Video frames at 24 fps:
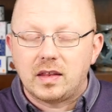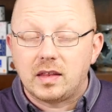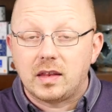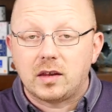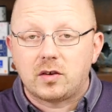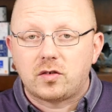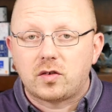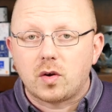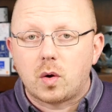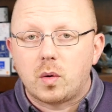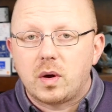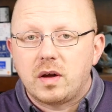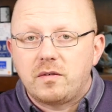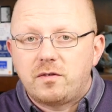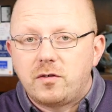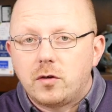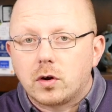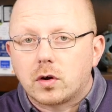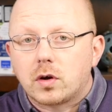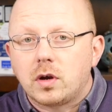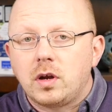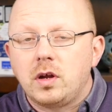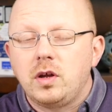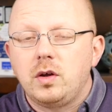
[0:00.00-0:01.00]
so if you're
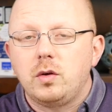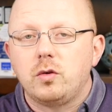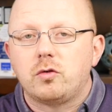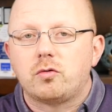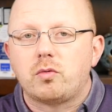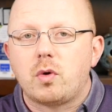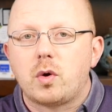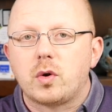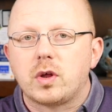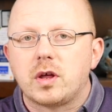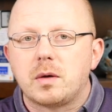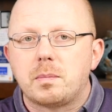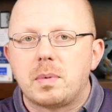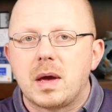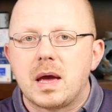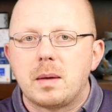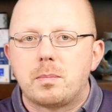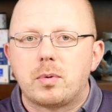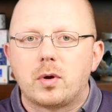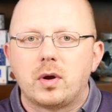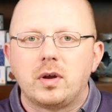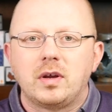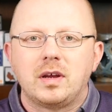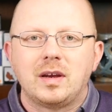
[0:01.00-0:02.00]
going to use Rhodia
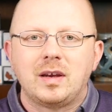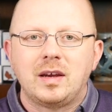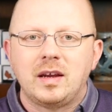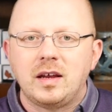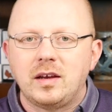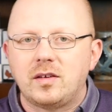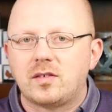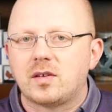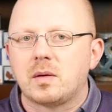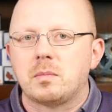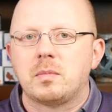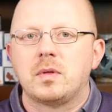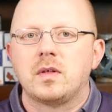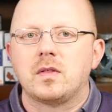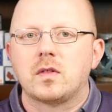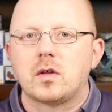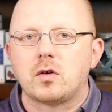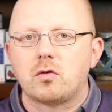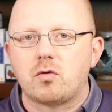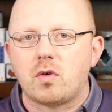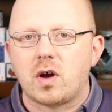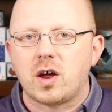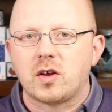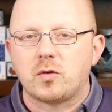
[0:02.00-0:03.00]
paper and you need something that
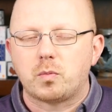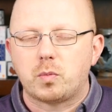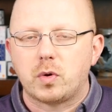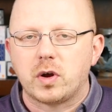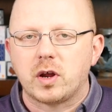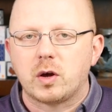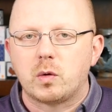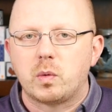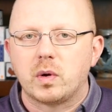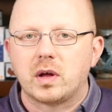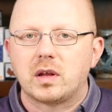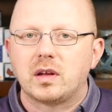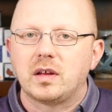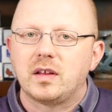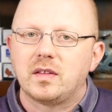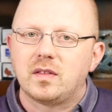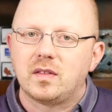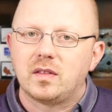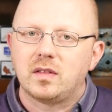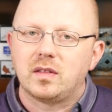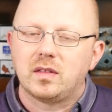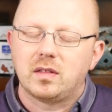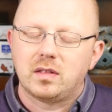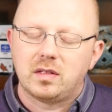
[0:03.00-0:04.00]
dries pretty quickly,
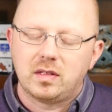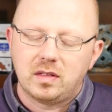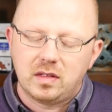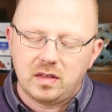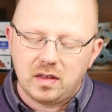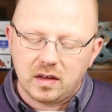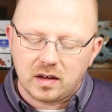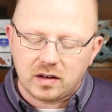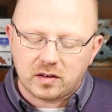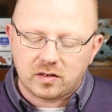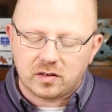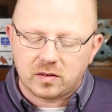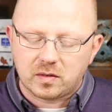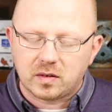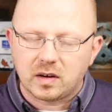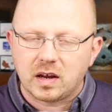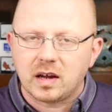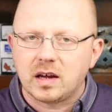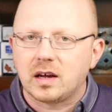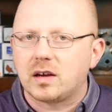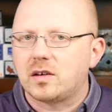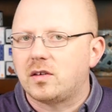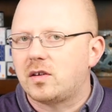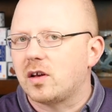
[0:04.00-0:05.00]
this
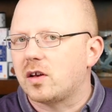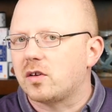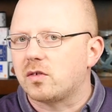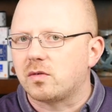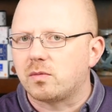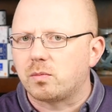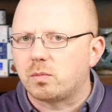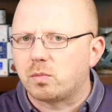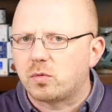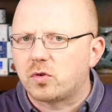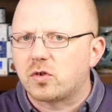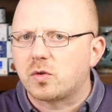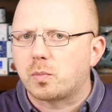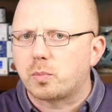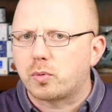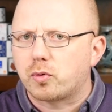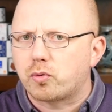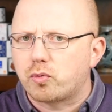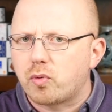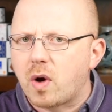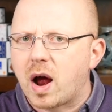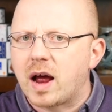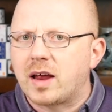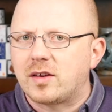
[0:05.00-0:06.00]
ink does
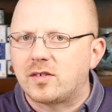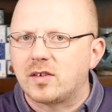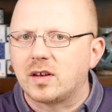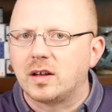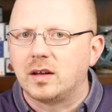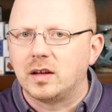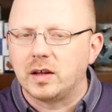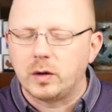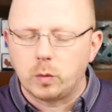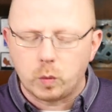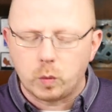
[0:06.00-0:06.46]
surprisingly